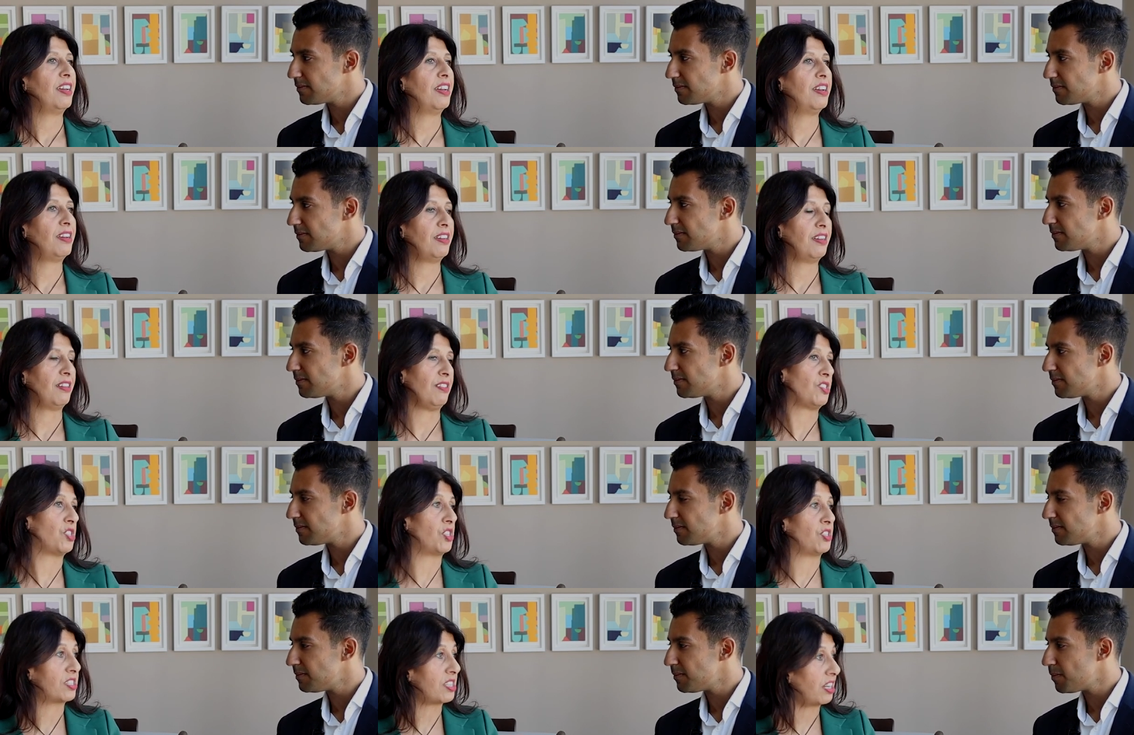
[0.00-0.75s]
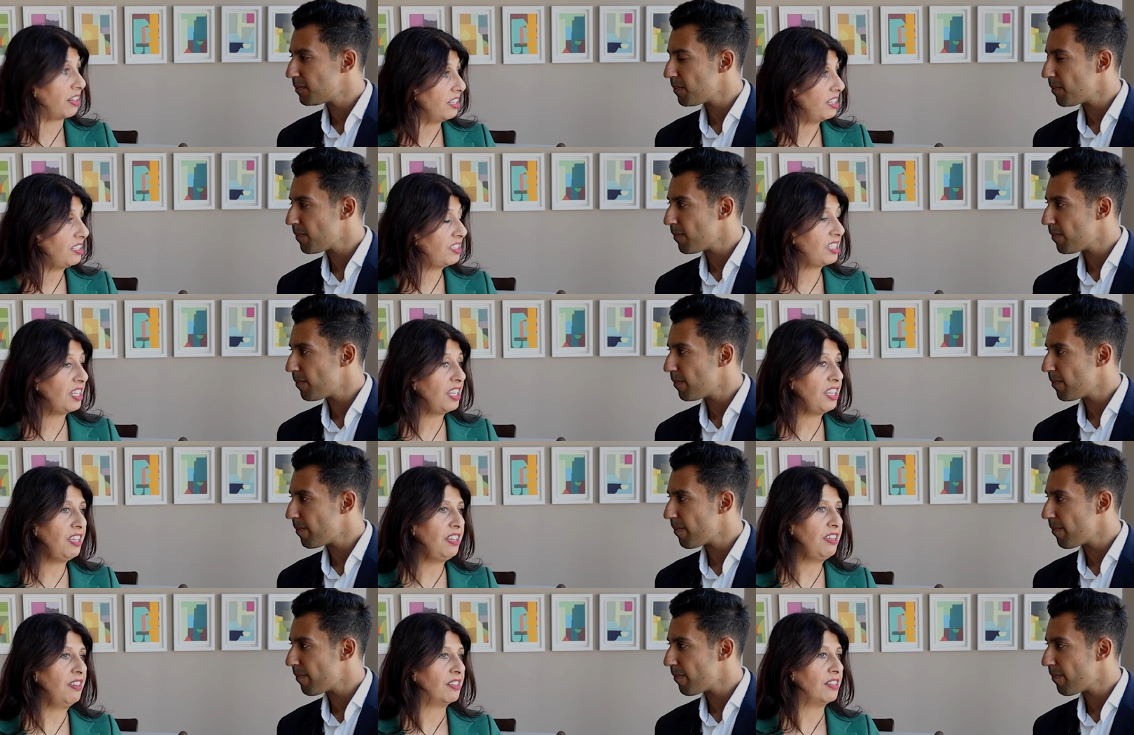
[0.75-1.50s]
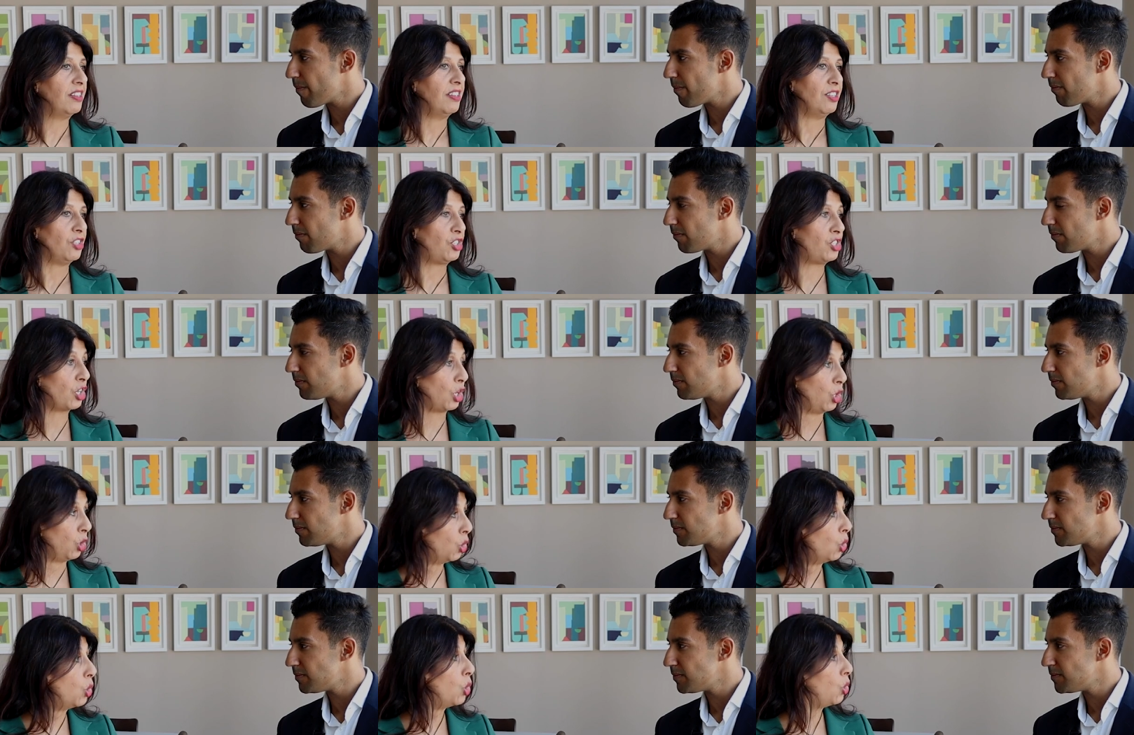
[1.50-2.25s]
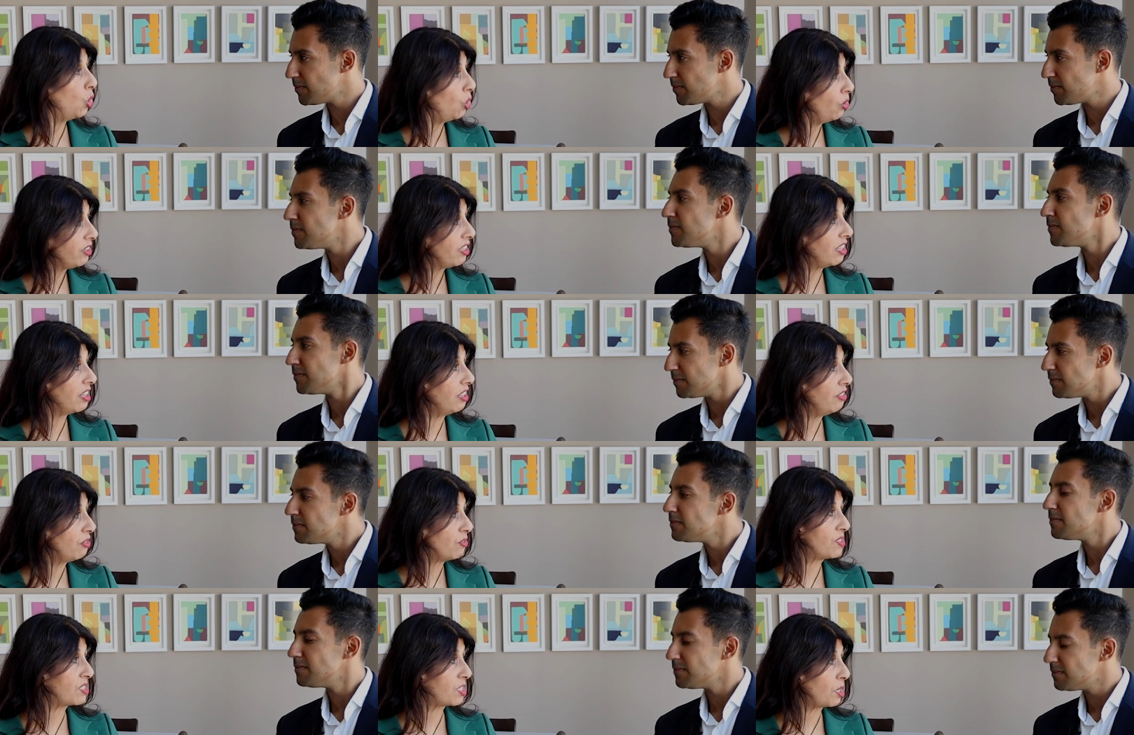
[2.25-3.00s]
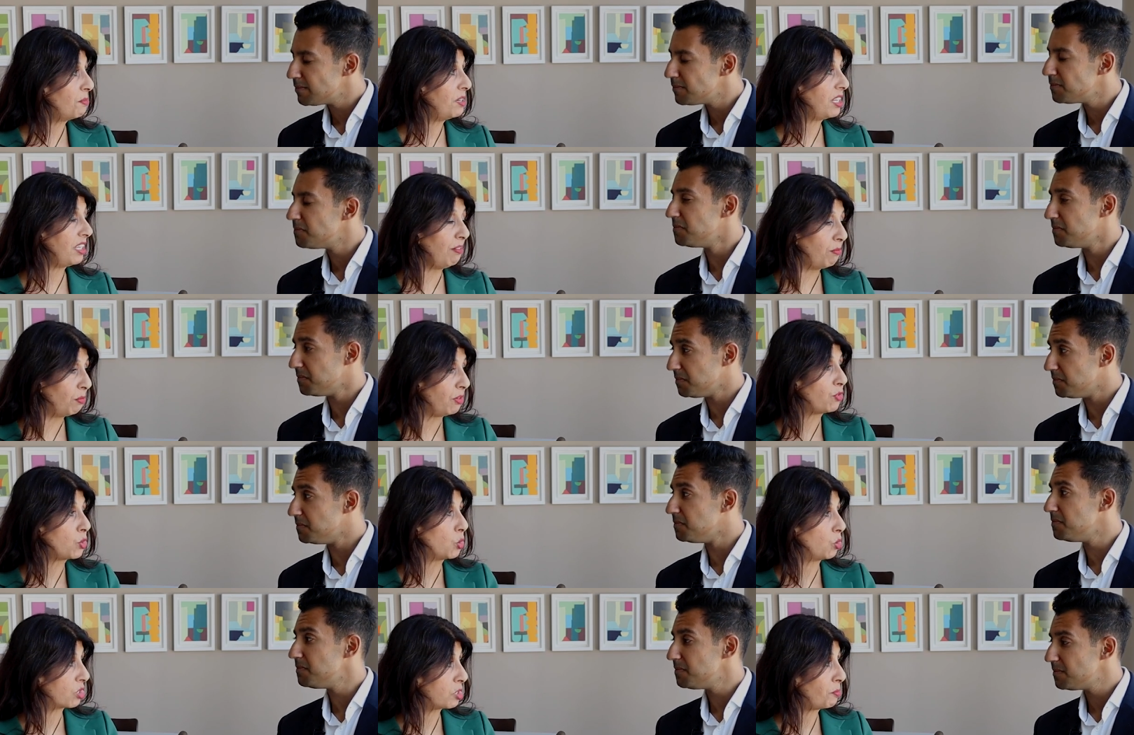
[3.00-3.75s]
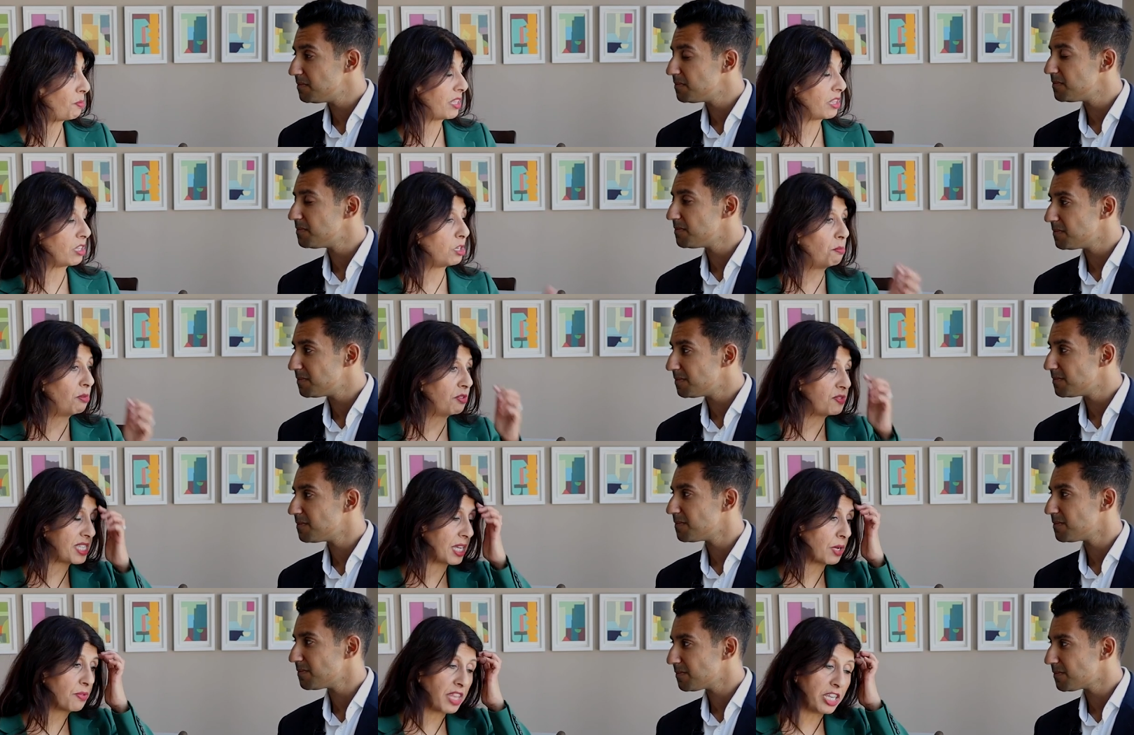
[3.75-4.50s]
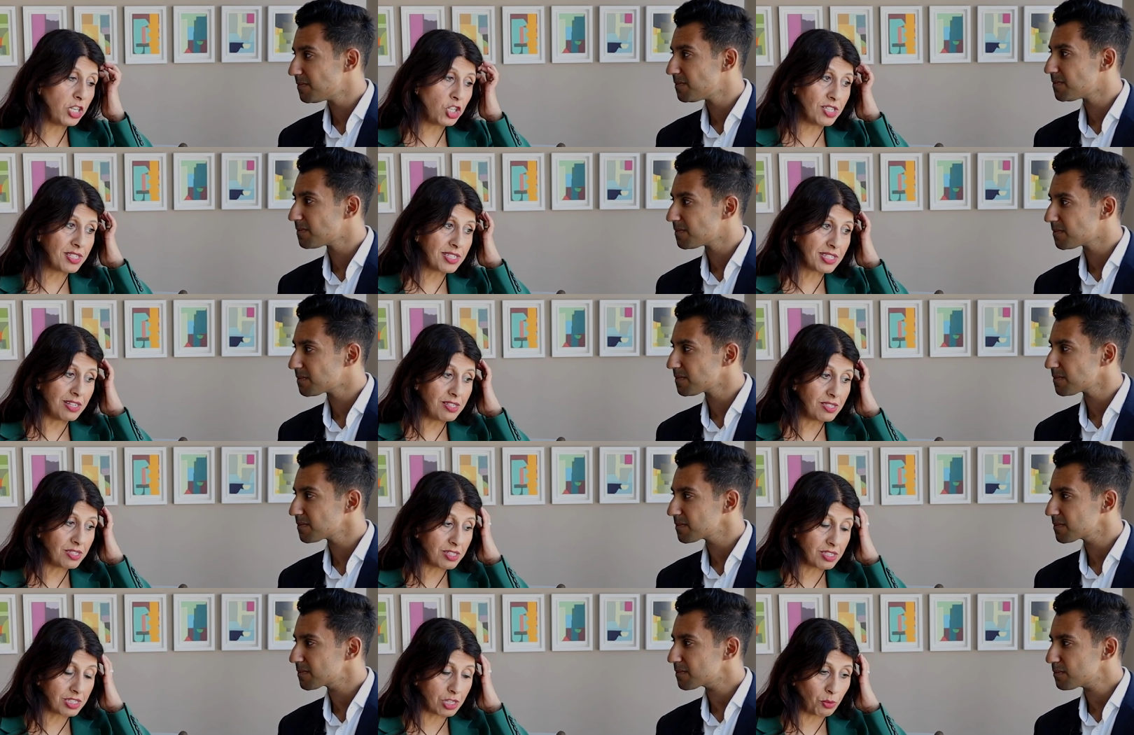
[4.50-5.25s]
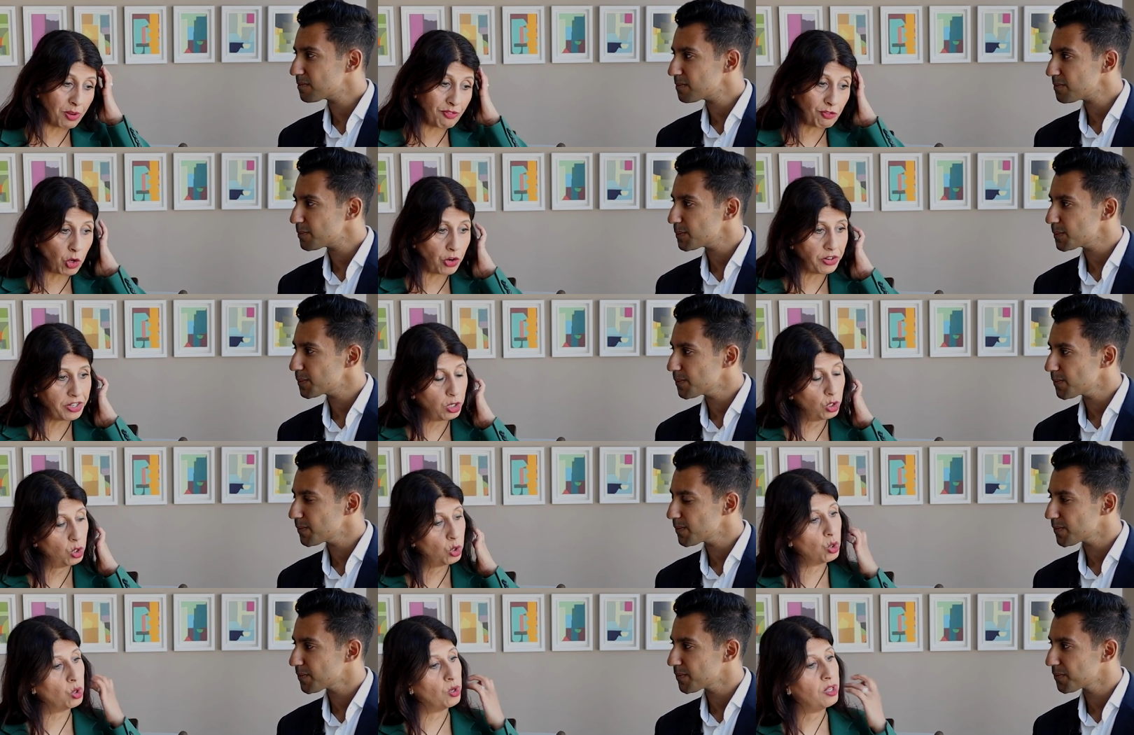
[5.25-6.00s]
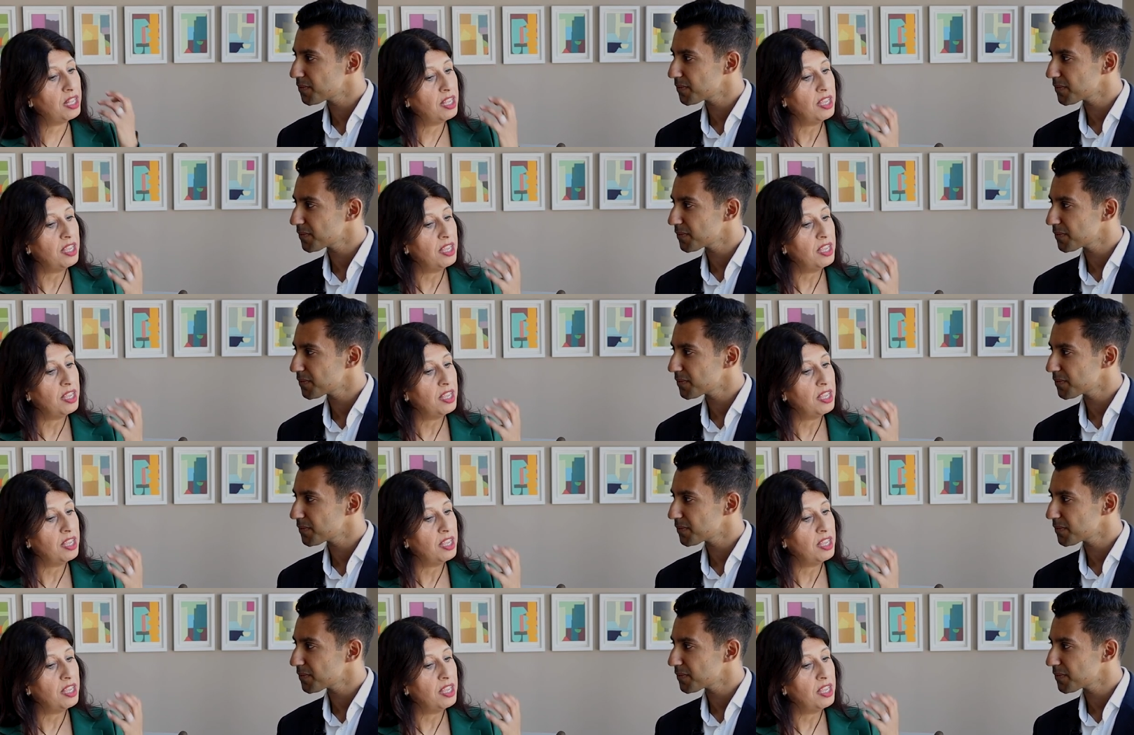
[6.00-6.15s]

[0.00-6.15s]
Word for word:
Speaker 1: uh, society, to law. You know, there are so many, we've mm. talked about the number of South Asian solicitors that we've got in law.